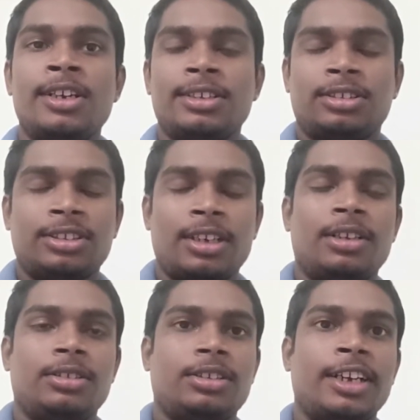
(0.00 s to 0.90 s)

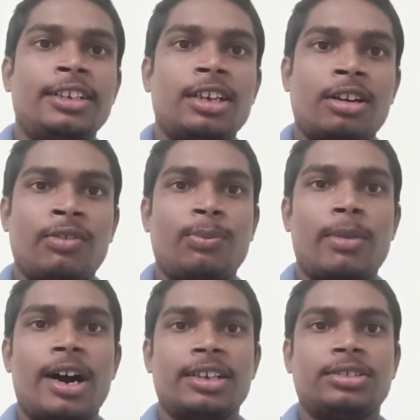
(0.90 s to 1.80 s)
center of
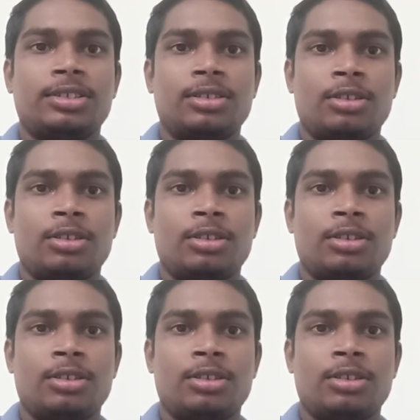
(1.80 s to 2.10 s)
mass